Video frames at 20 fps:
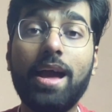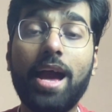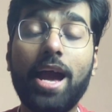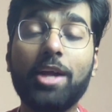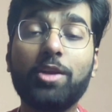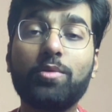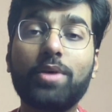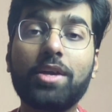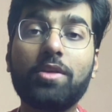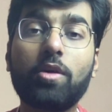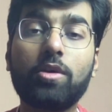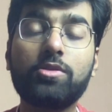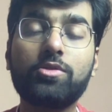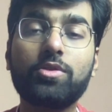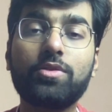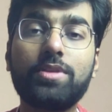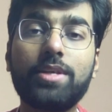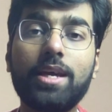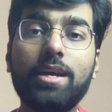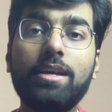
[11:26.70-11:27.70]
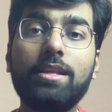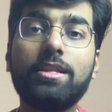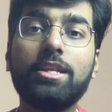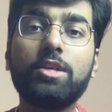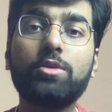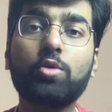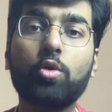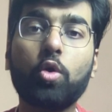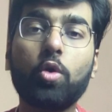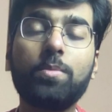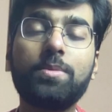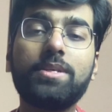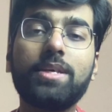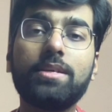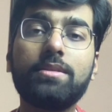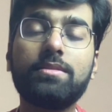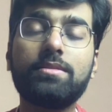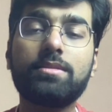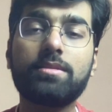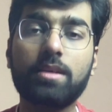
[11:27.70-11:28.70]
And you can also say the scope
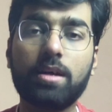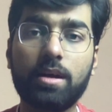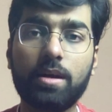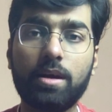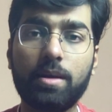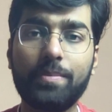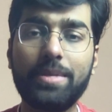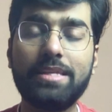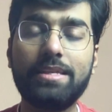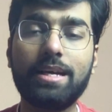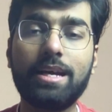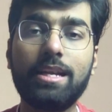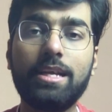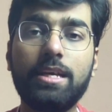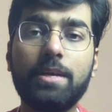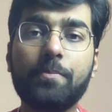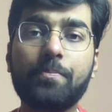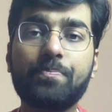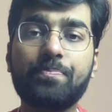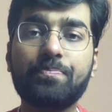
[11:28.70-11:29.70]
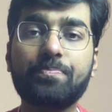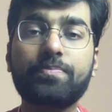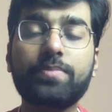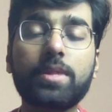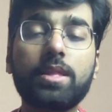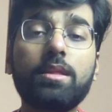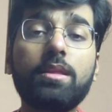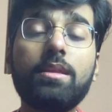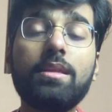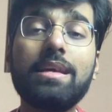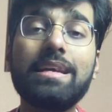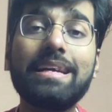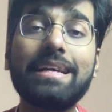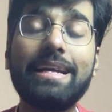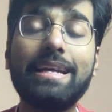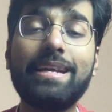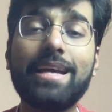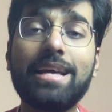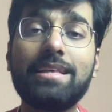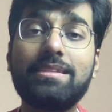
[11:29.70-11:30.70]
chains uh, basically
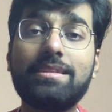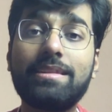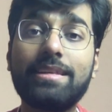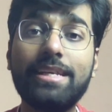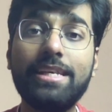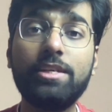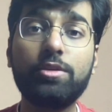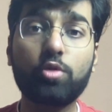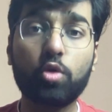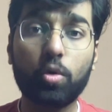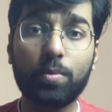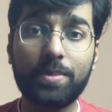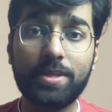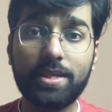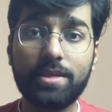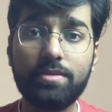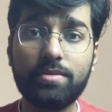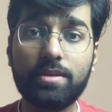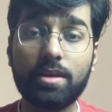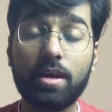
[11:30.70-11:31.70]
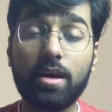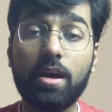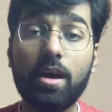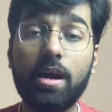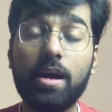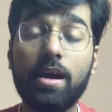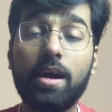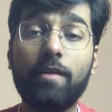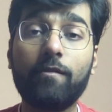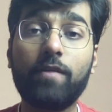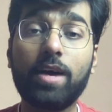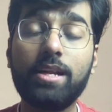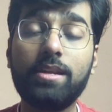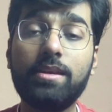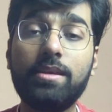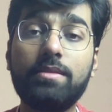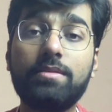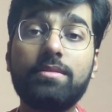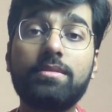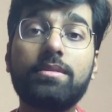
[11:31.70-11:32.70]
it has three scope chains
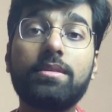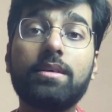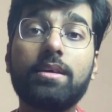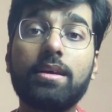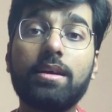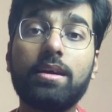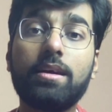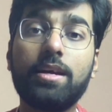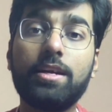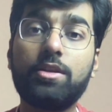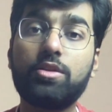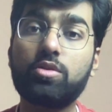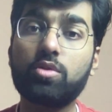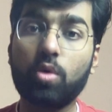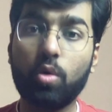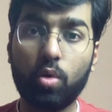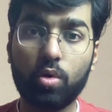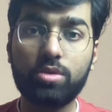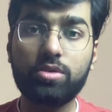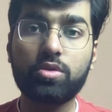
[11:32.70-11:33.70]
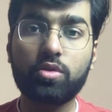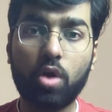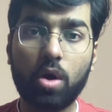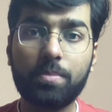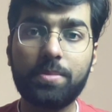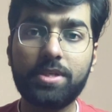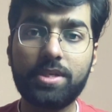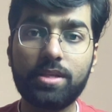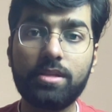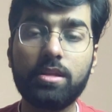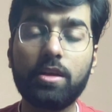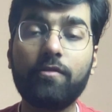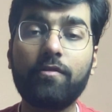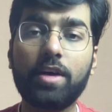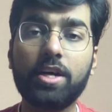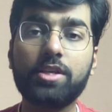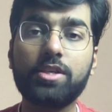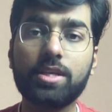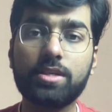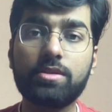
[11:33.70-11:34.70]
one is its own scope chain the
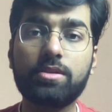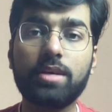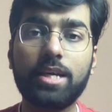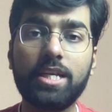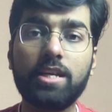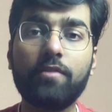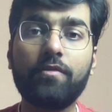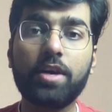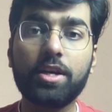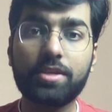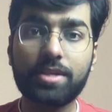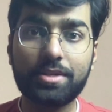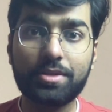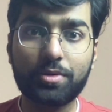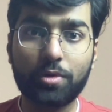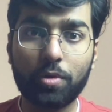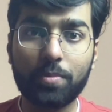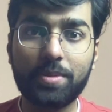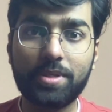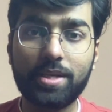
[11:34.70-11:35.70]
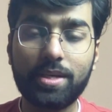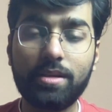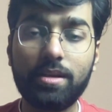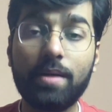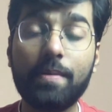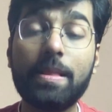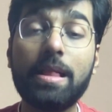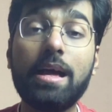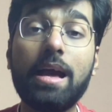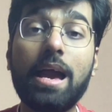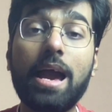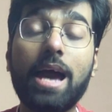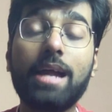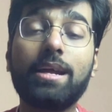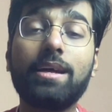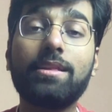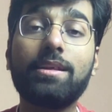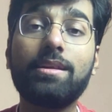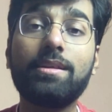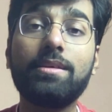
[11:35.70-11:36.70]
functions in the function scope chain
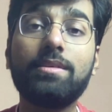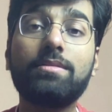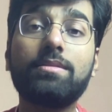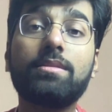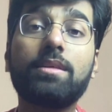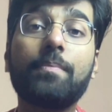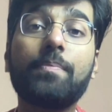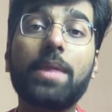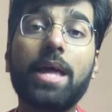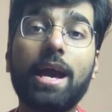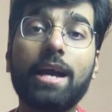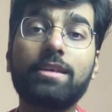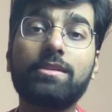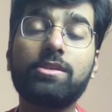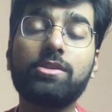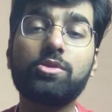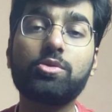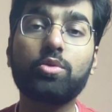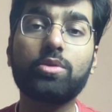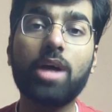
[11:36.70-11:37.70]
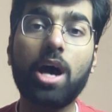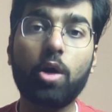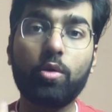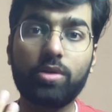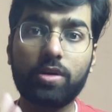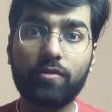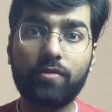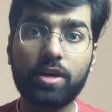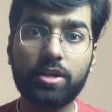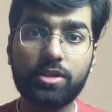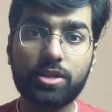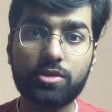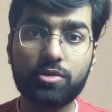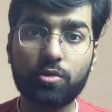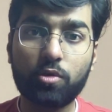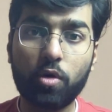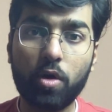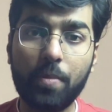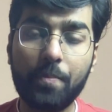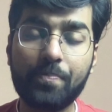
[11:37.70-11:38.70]
another is access to the outer function
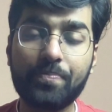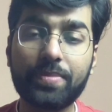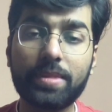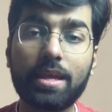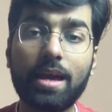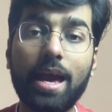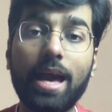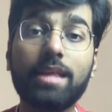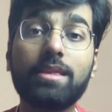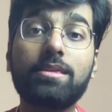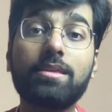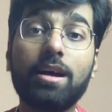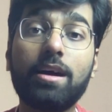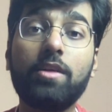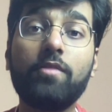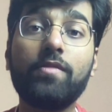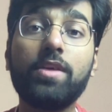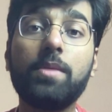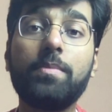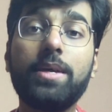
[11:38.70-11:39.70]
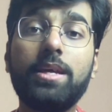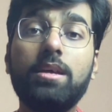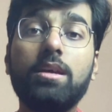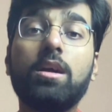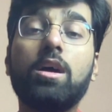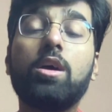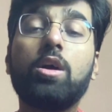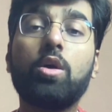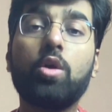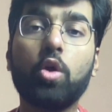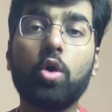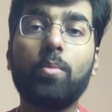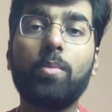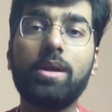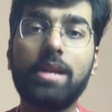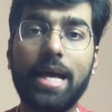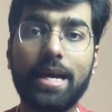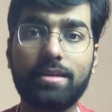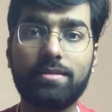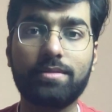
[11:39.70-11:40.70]
scope and third will be
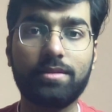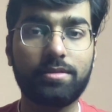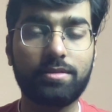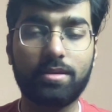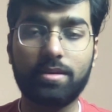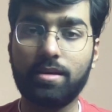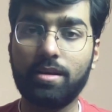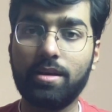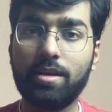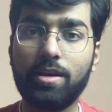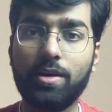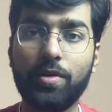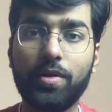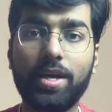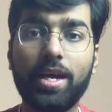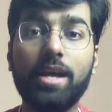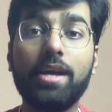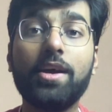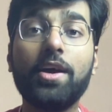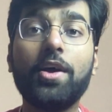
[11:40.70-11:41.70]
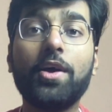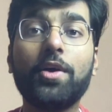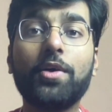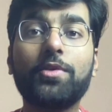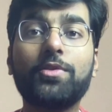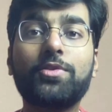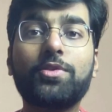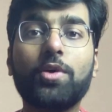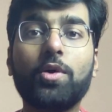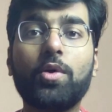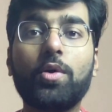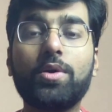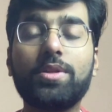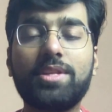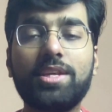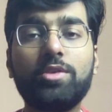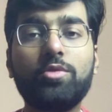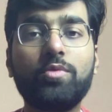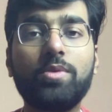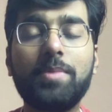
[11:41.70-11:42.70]
global access okay so
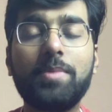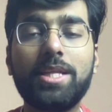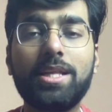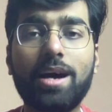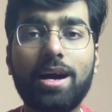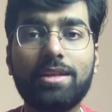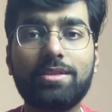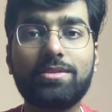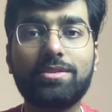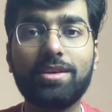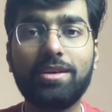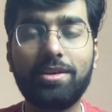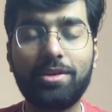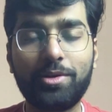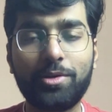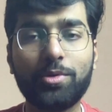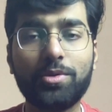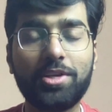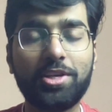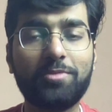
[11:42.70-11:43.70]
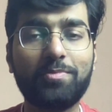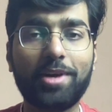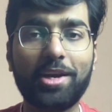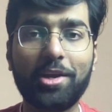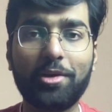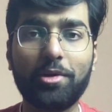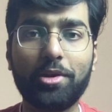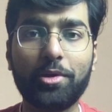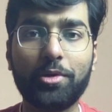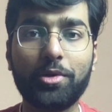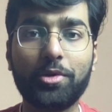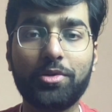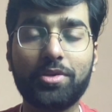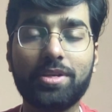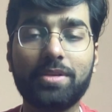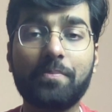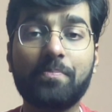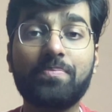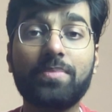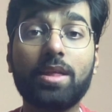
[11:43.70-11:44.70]
this will be the answer to this particular
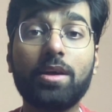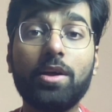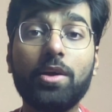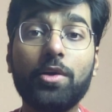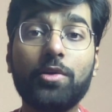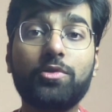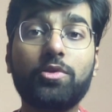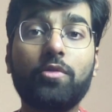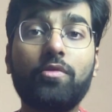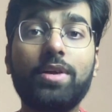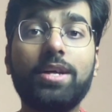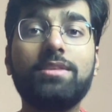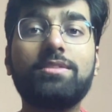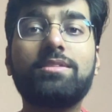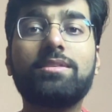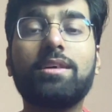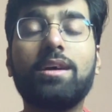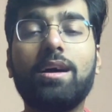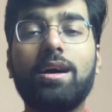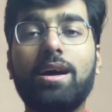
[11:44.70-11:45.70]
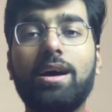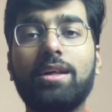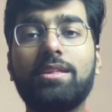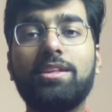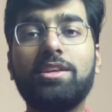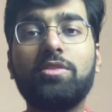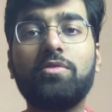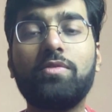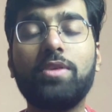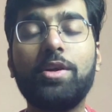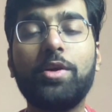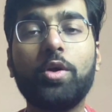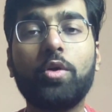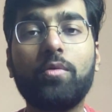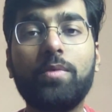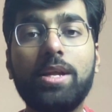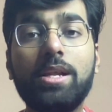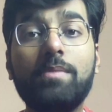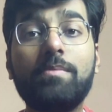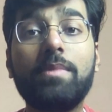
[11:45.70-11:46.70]
question so friends uh, this
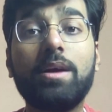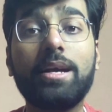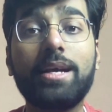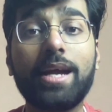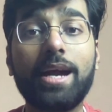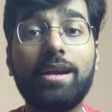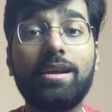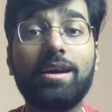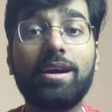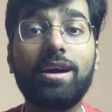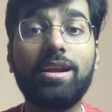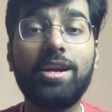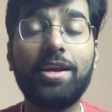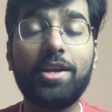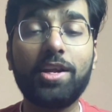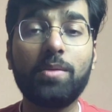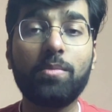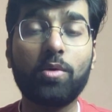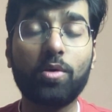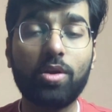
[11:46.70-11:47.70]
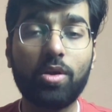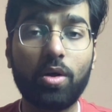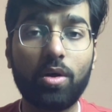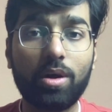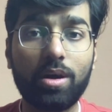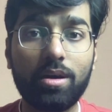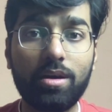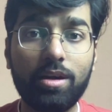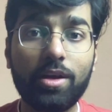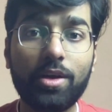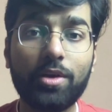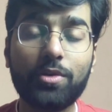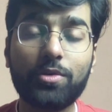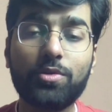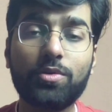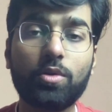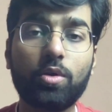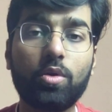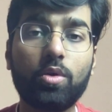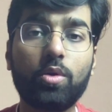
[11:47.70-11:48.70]
video will get a little more longer
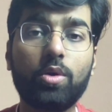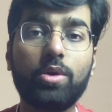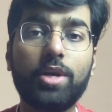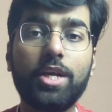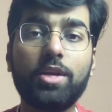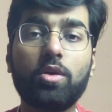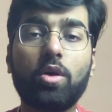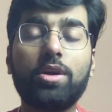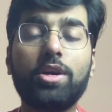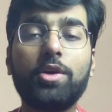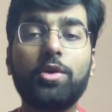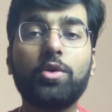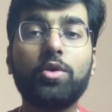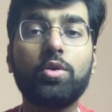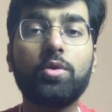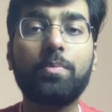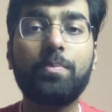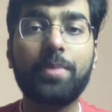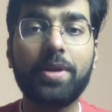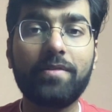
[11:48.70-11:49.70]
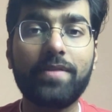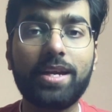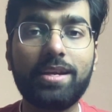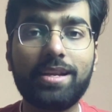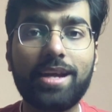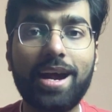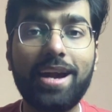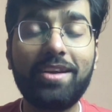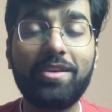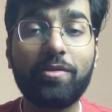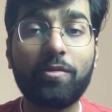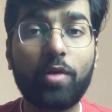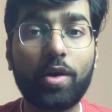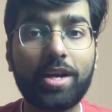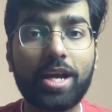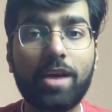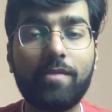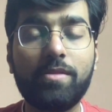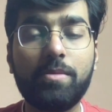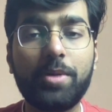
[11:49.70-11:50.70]
so in order to prevent that
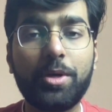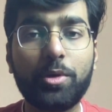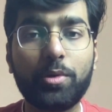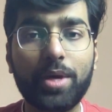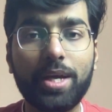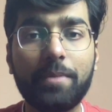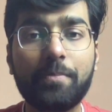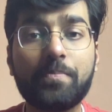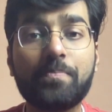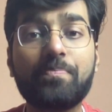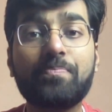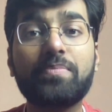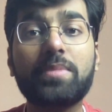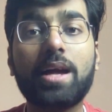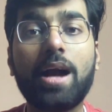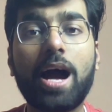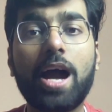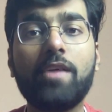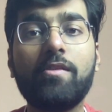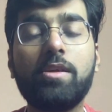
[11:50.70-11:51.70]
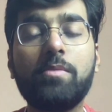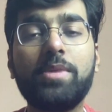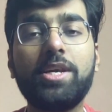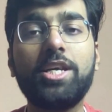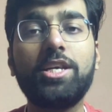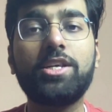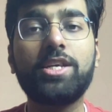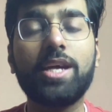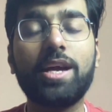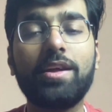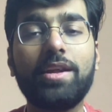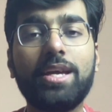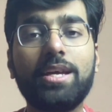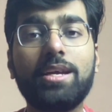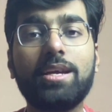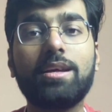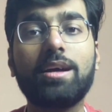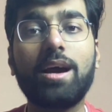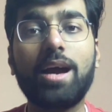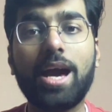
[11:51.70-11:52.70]
what i will be doing i will be
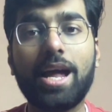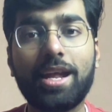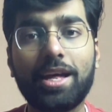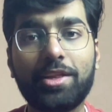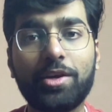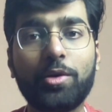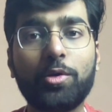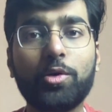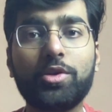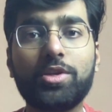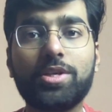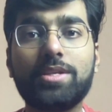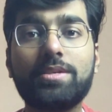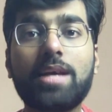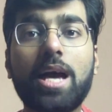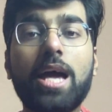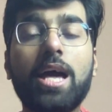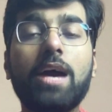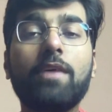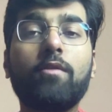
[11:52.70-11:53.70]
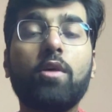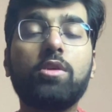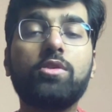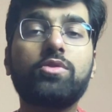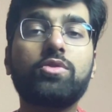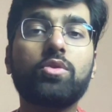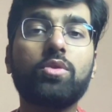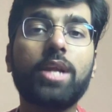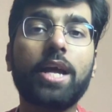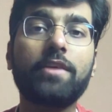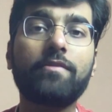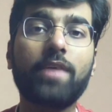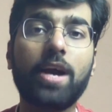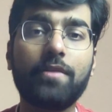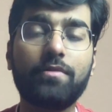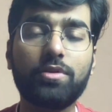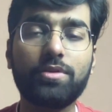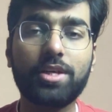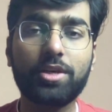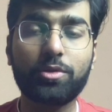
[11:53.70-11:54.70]
sharing another questions i have also like
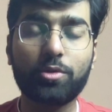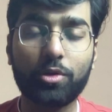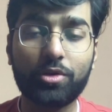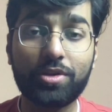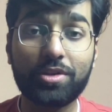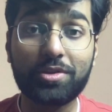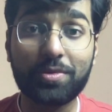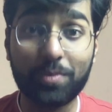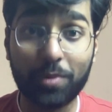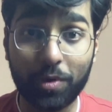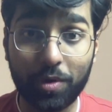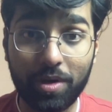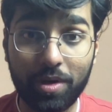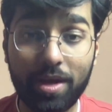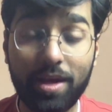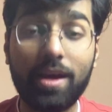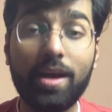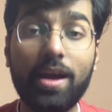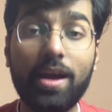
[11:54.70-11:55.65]
five to six questions more